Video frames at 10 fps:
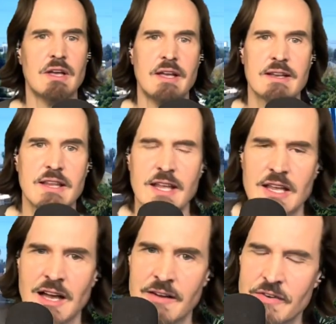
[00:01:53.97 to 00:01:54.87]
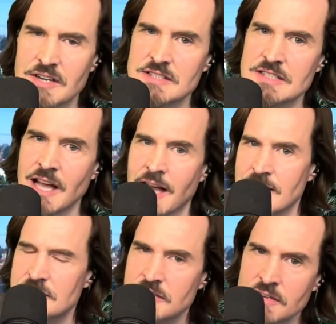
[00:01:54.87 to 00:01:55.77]
and kick off our
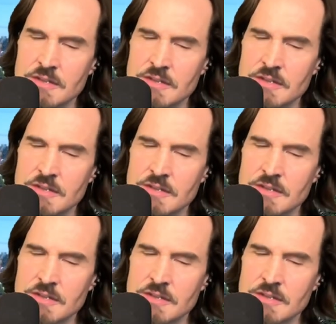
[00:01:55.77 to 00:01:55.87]
socks,